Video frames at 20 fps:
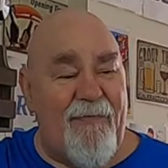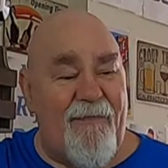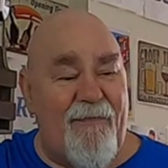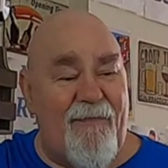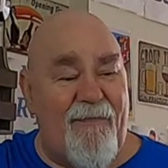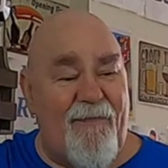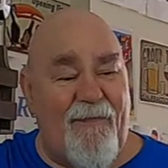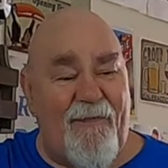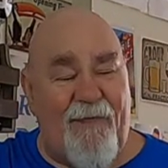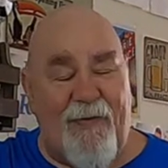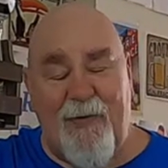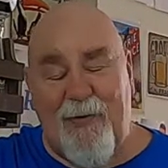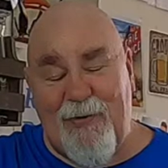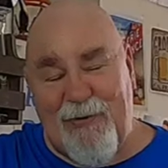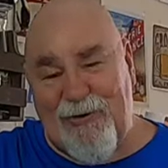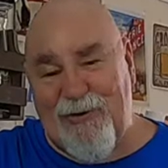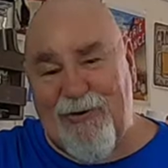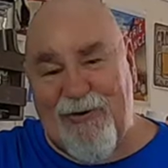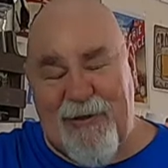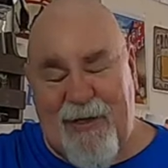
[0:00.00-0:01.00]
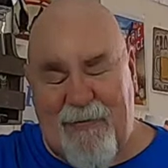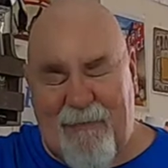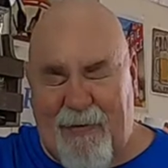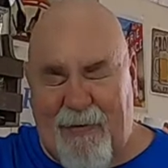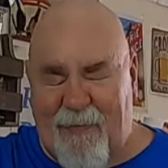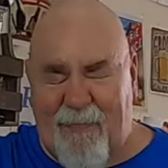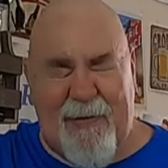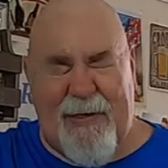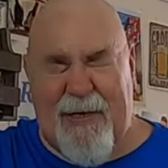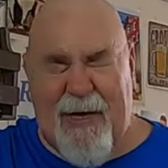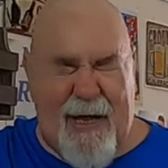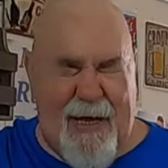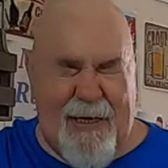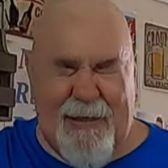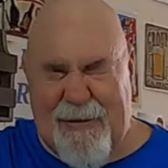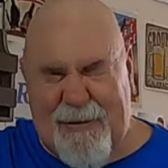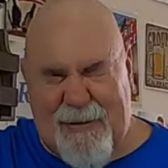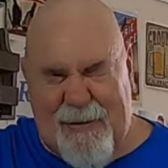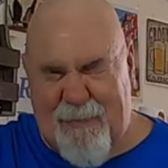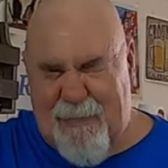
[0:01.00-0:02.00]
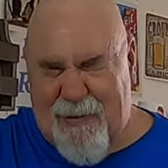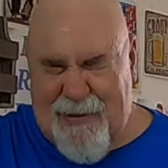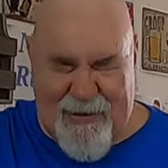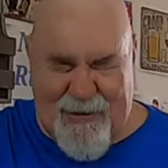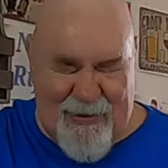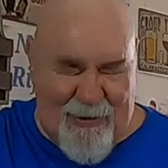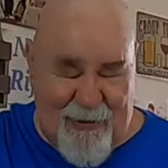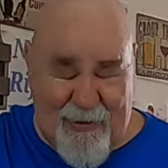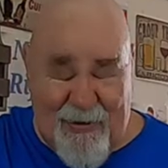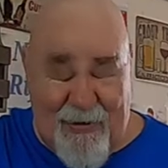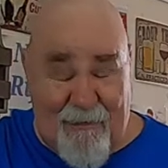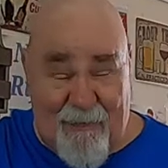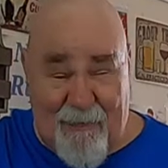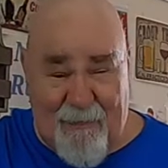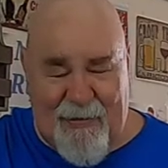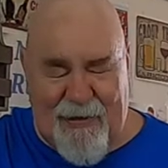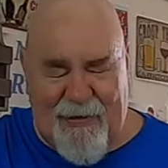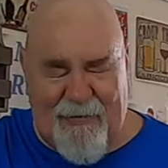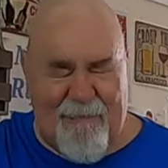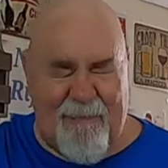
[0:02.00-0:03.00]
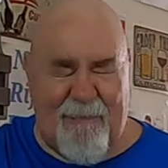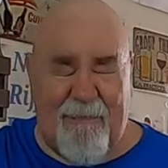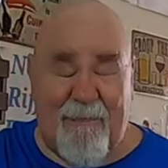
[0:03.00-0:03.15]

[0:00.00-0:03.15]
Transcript: Fruit should never be added to beer or never be in